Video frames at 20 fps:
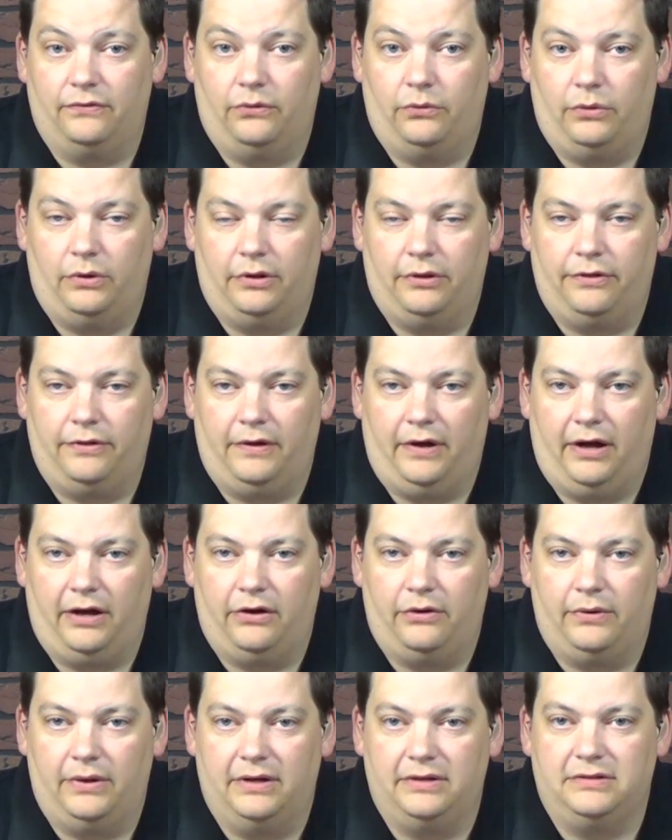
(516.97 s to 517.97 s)
with
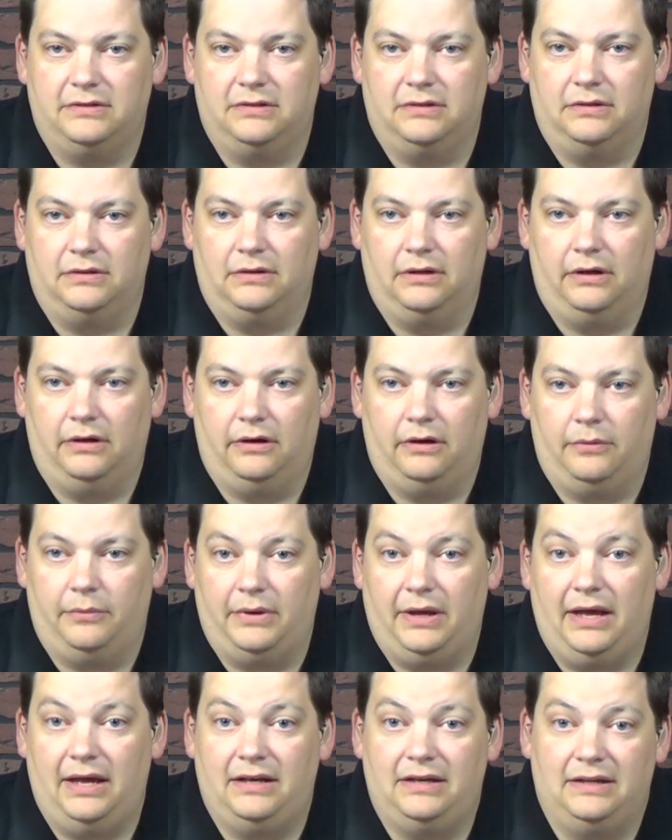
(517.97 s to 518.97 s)
iOS
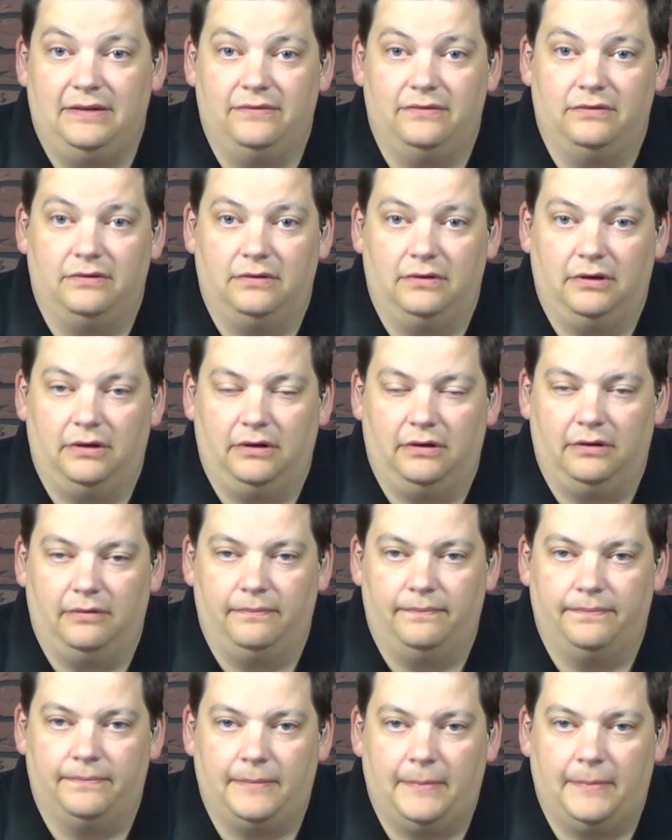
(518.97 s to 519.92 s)
and even